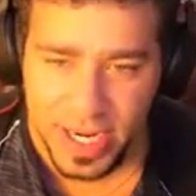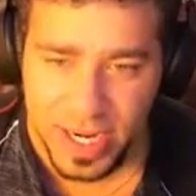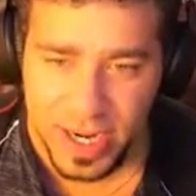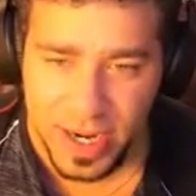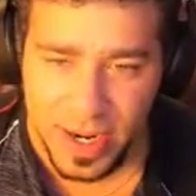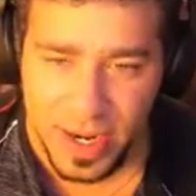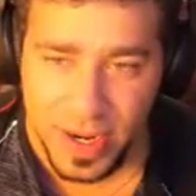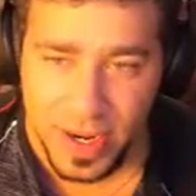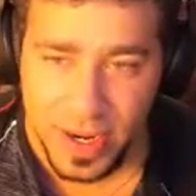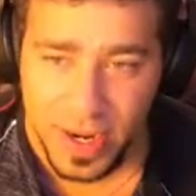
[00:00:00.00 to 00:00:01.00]

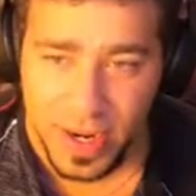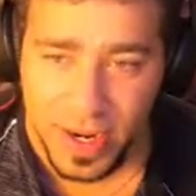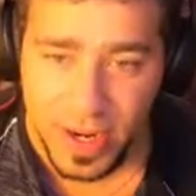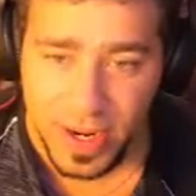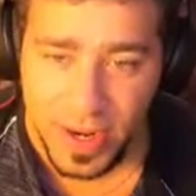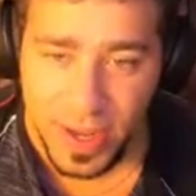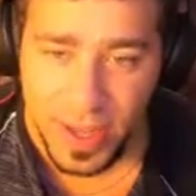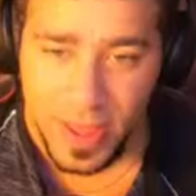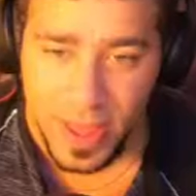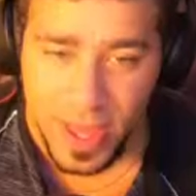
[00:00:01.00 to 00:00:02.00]

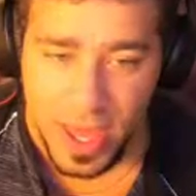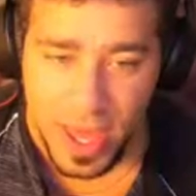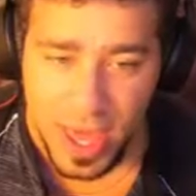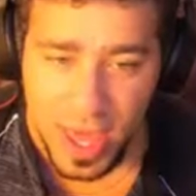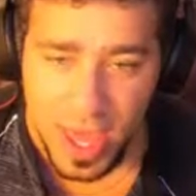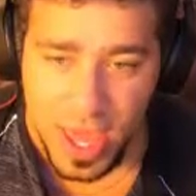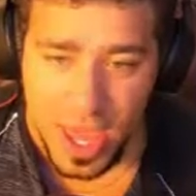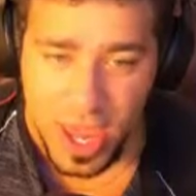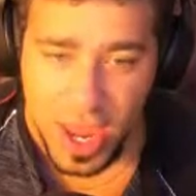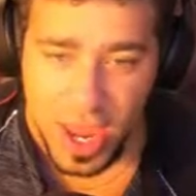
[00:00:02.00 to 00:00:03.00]

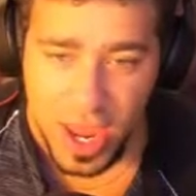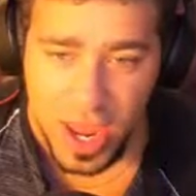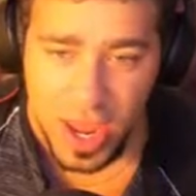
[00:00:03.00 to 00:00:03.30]
Nobody speaks.